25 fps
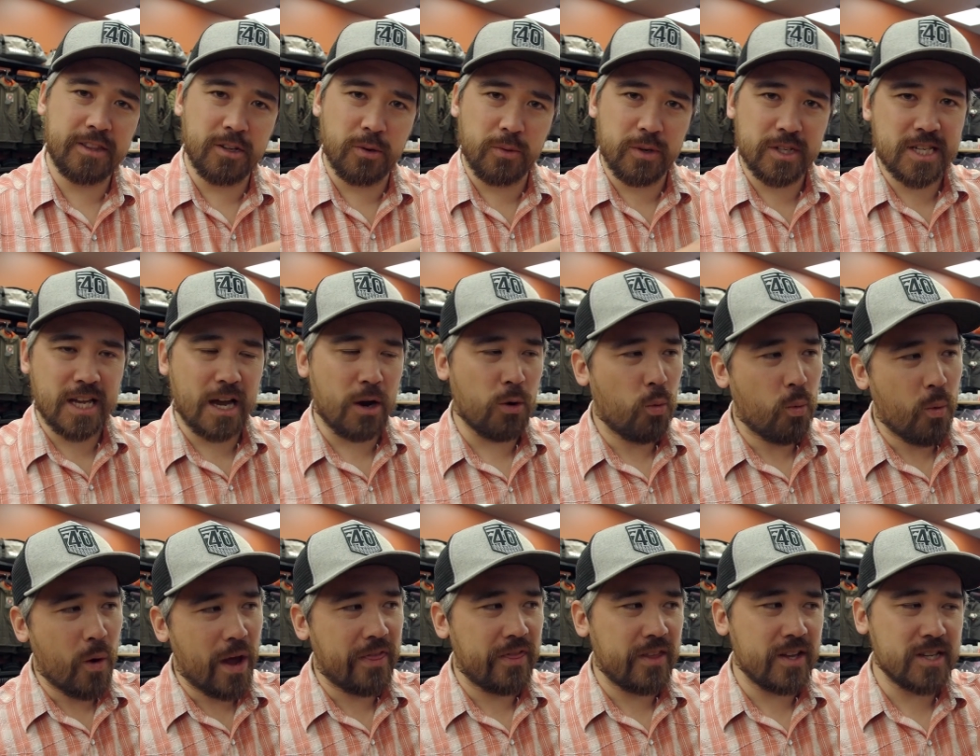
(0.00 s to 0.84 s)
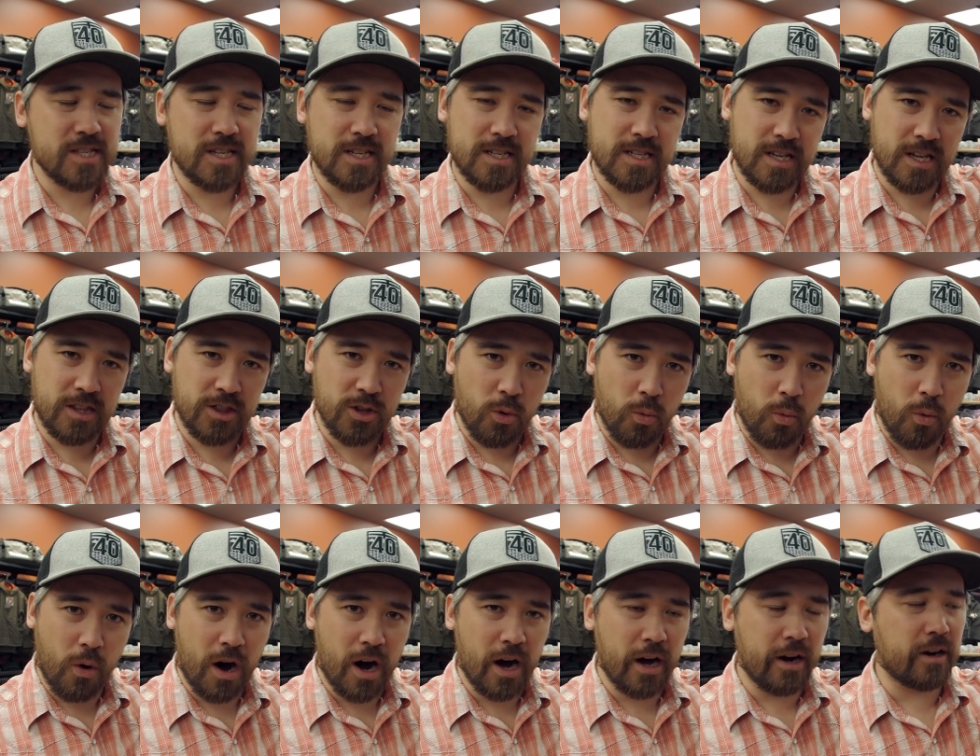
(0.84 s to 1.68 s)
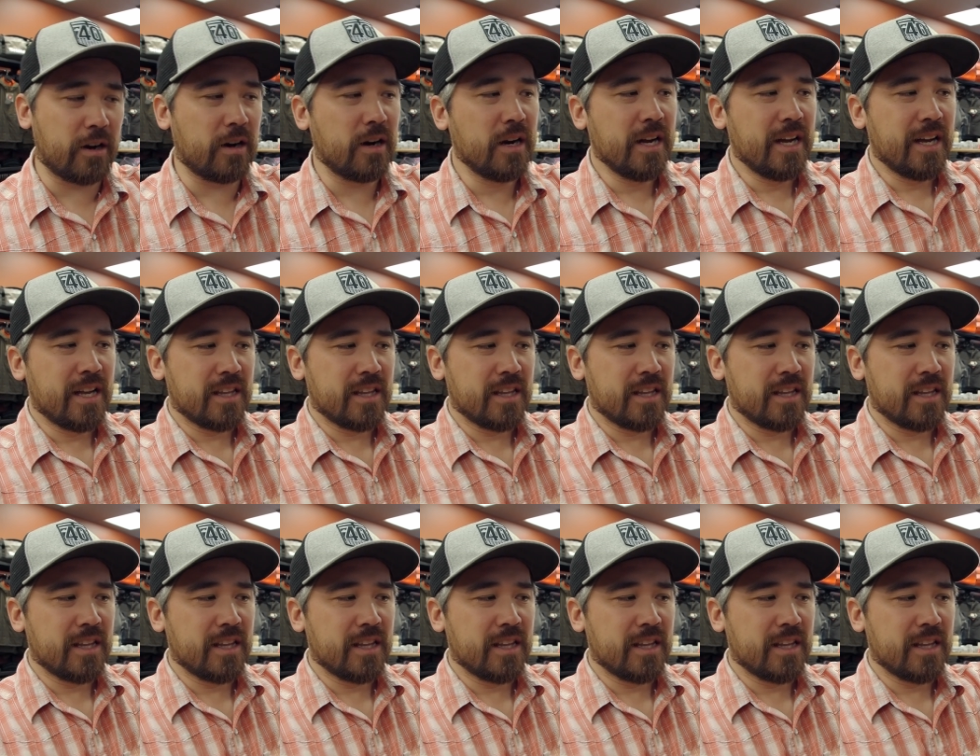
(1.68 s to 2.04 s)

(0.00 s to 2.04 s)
though, is that when this is in the water,